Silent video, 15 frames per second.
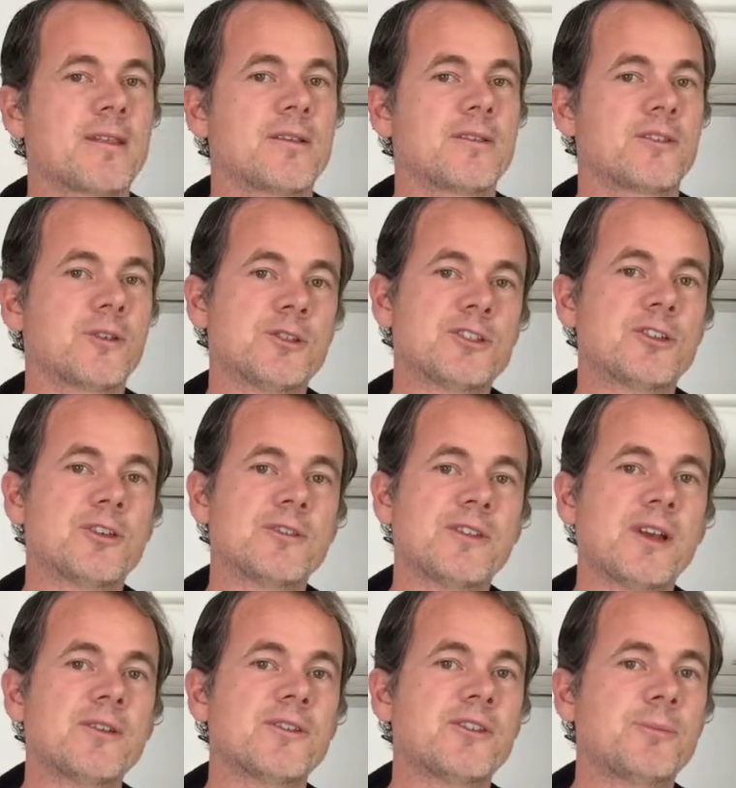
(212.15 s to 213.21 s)
So it turns
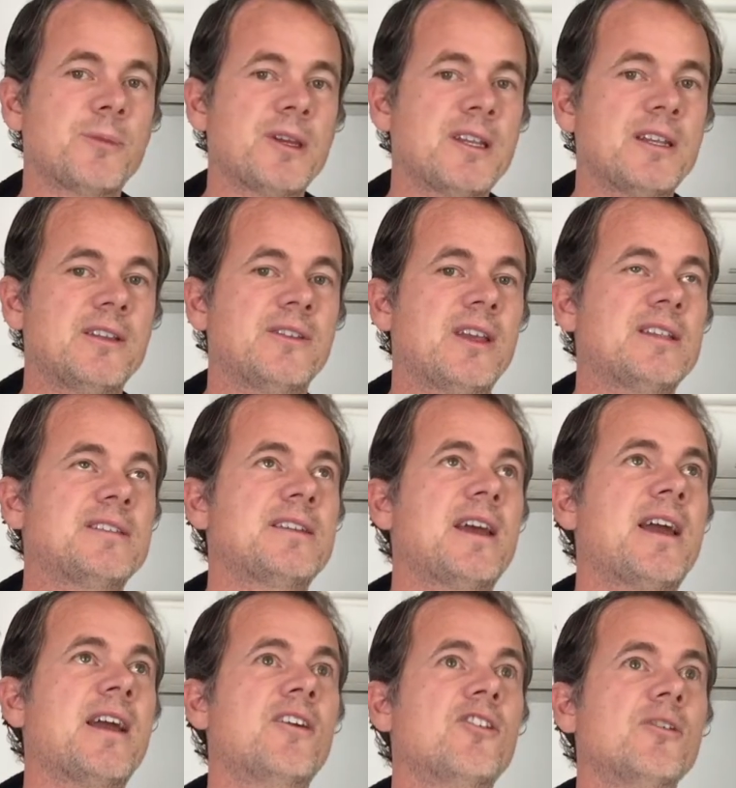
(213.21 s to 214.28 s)
out spin is a
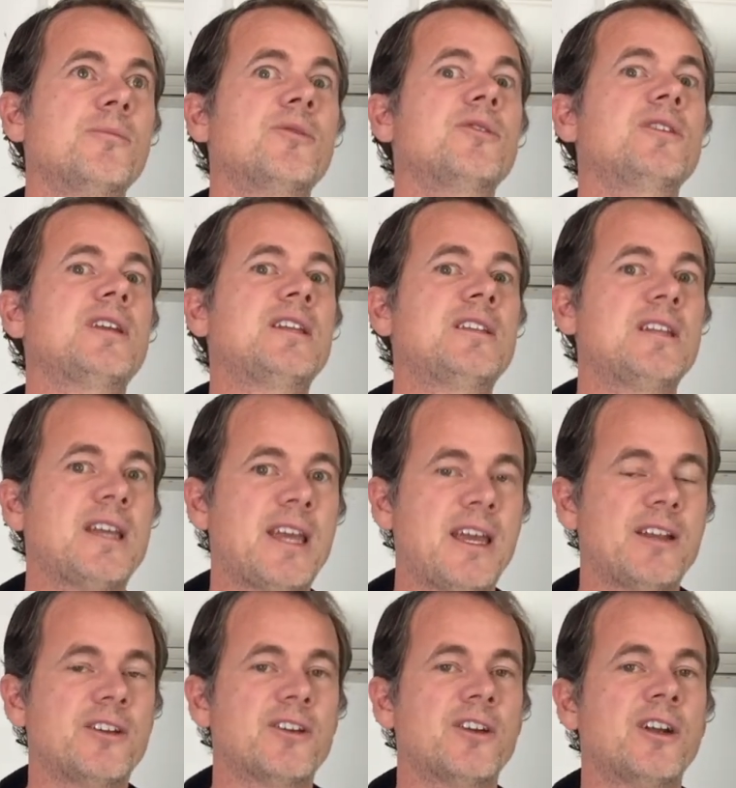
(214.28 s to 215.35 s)
terrible
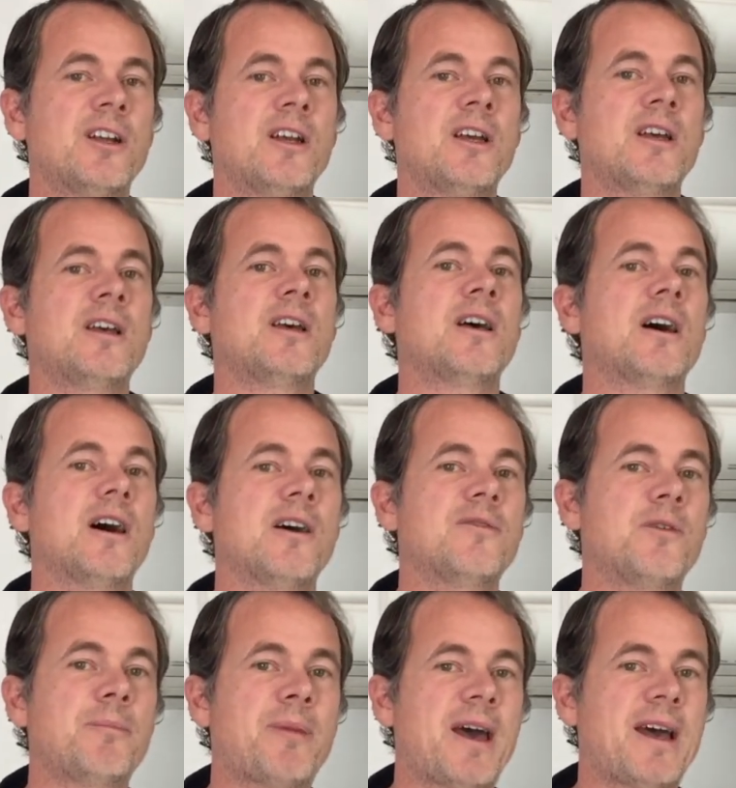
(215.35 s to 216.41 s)
indicator of
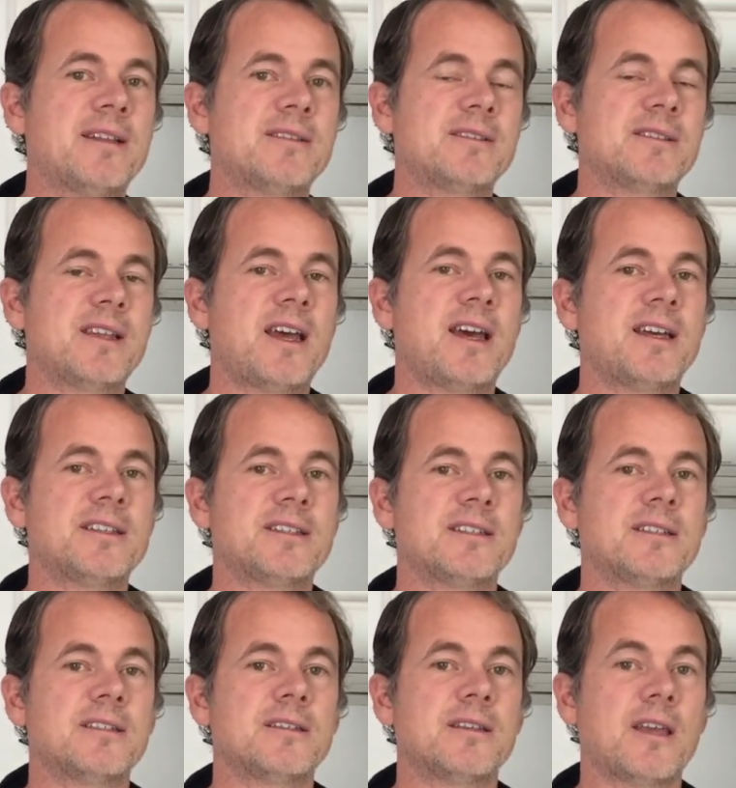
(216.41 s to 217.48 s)
a bad set
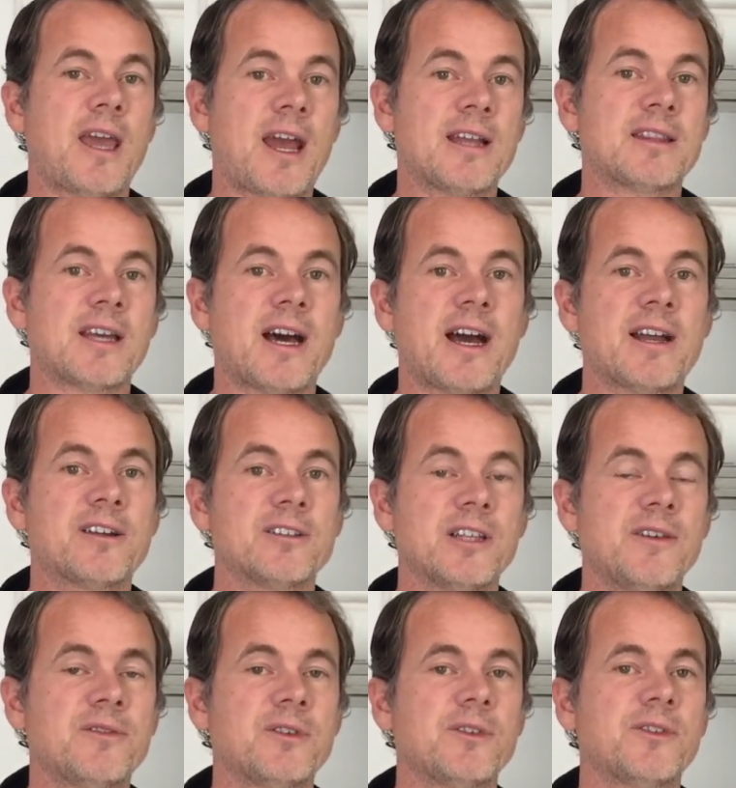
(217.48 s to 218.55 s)
at the higher
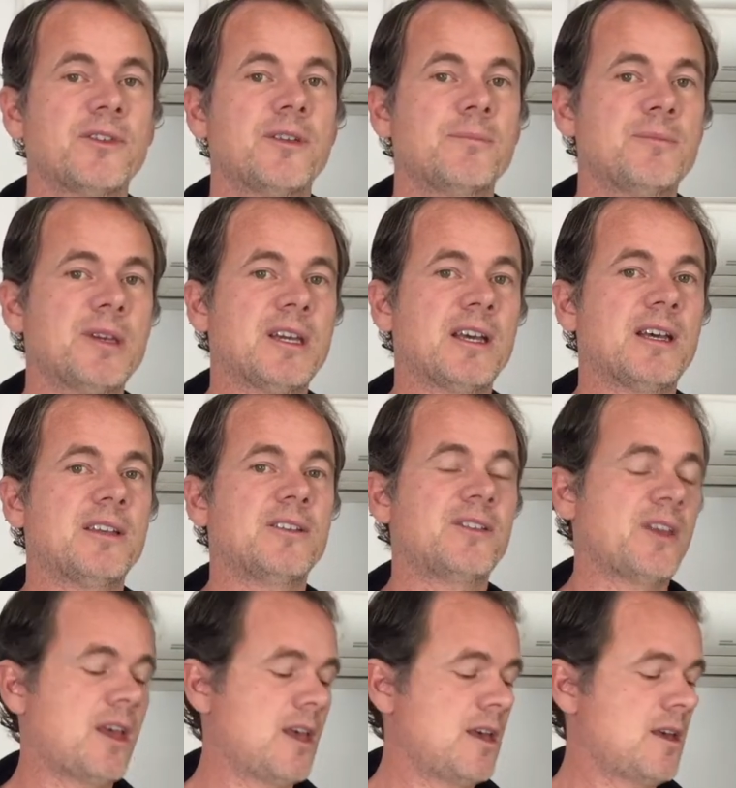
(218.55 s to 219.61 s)
levels, because
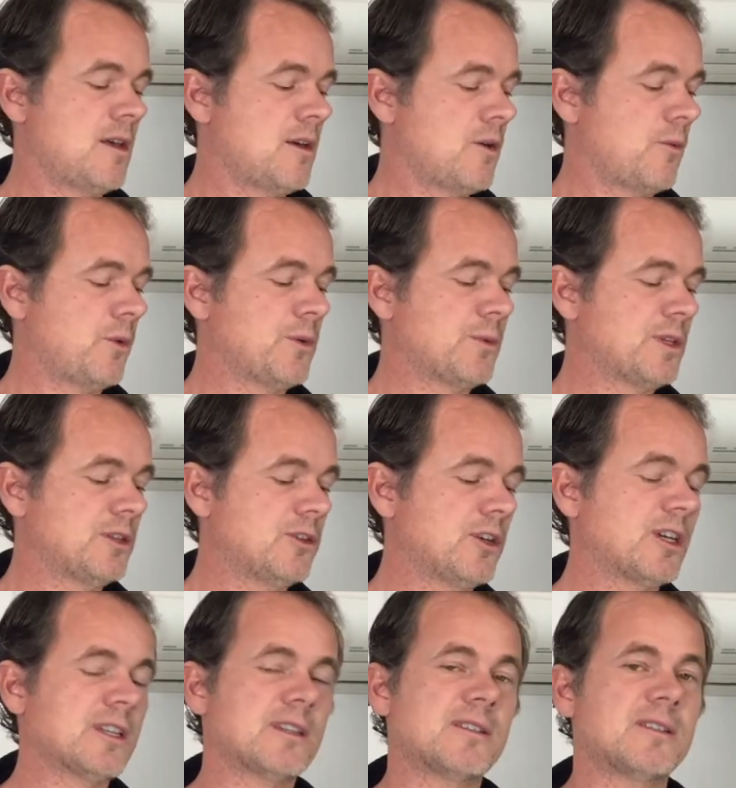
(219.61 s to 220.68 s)
when we
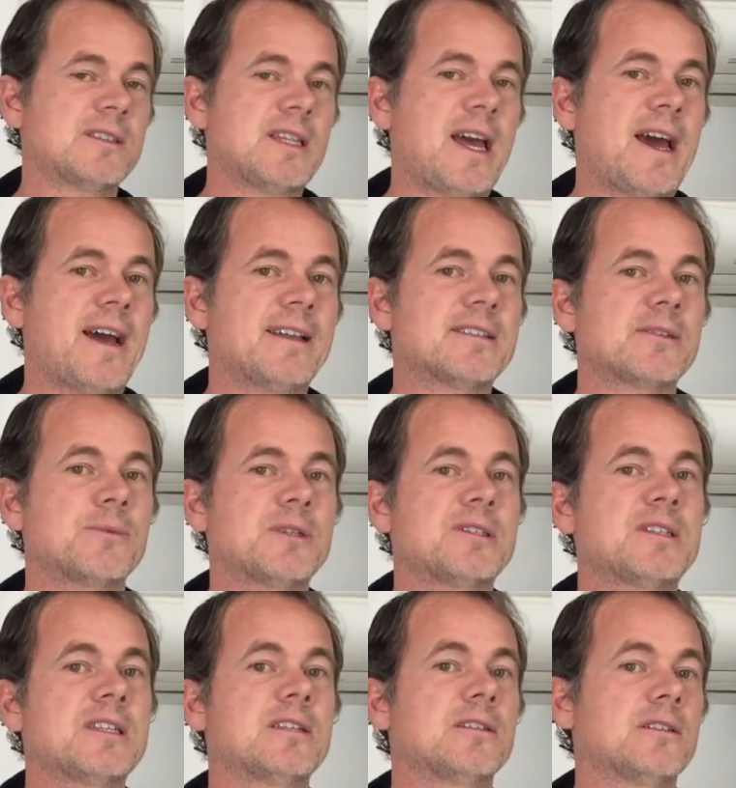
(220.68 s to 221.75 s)
look at the stats, we
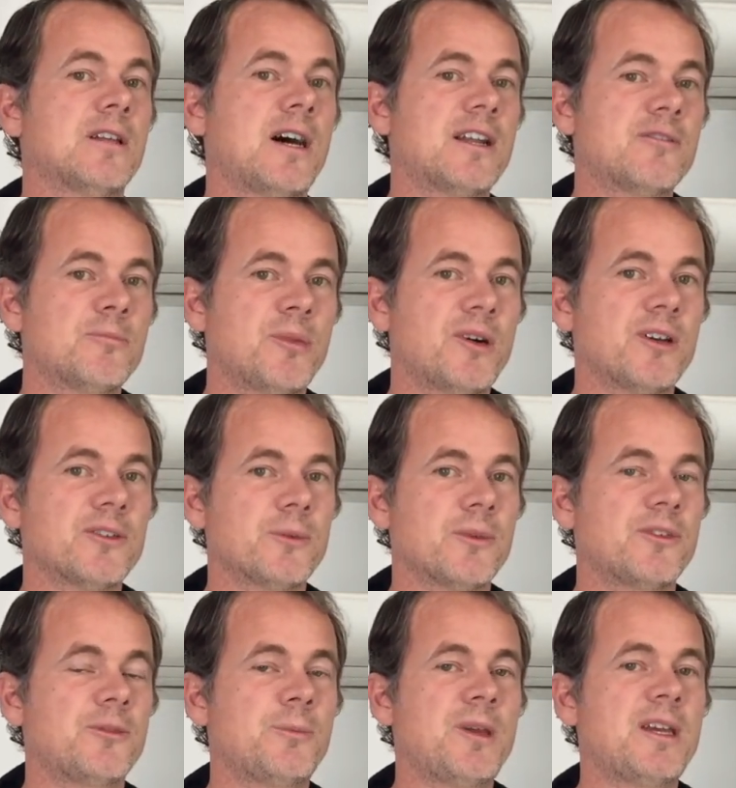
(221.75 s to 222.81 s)
see a lot of balls with
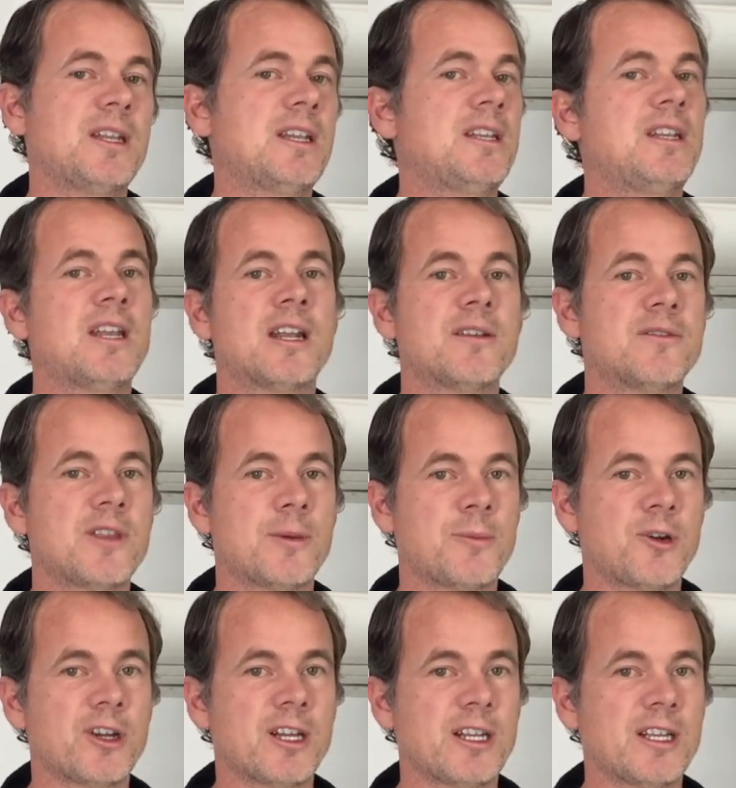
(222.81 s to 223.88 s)
spin and none of them
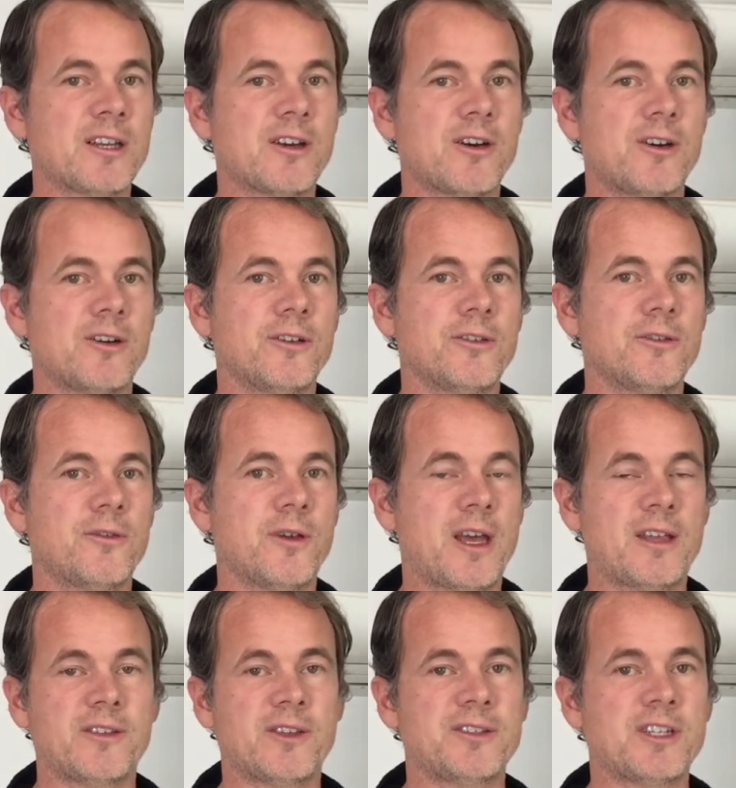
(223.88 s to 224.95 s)
are getting called
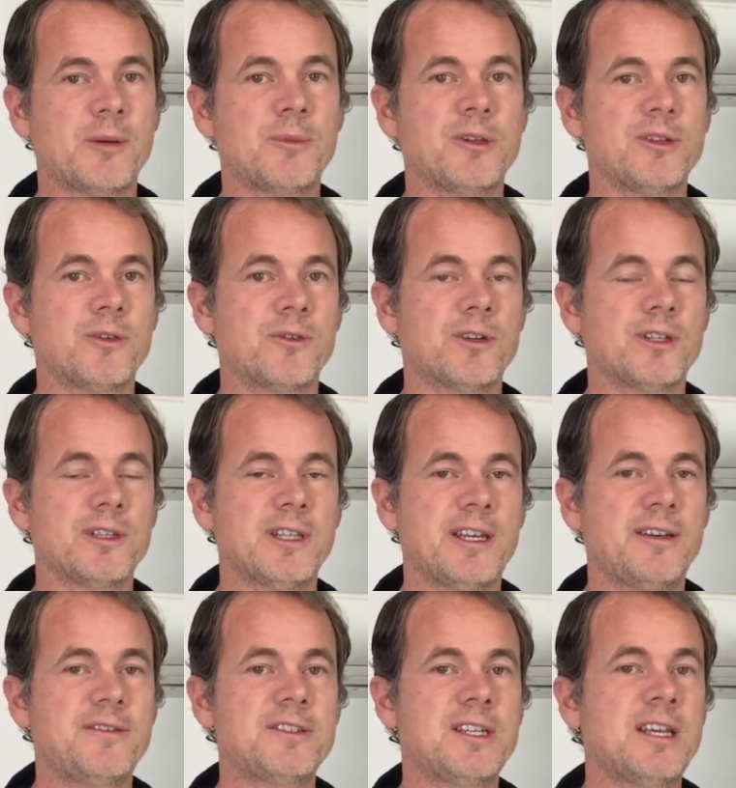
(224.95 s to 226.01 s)
as a double or a
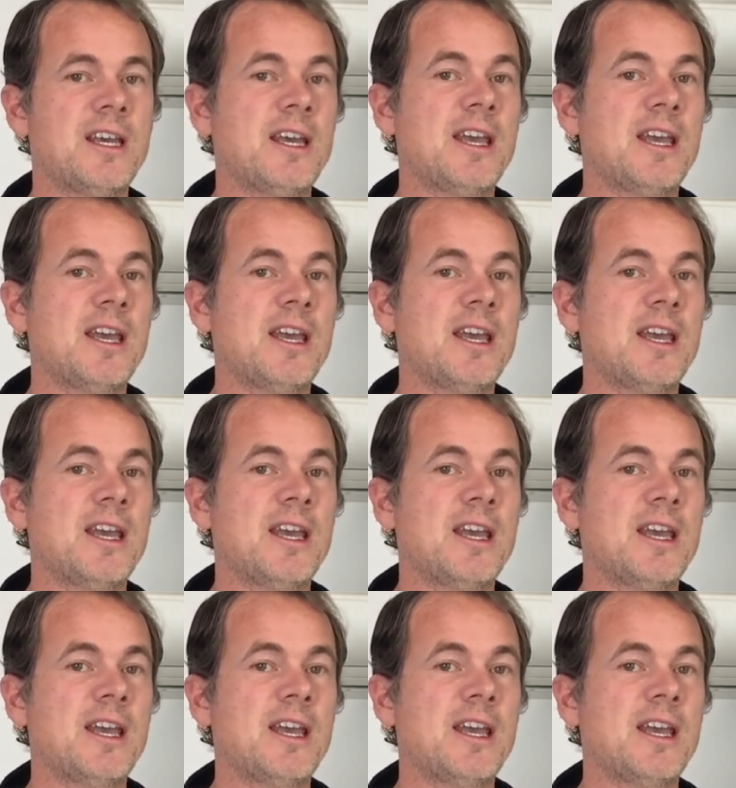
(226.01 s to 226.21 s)
lift.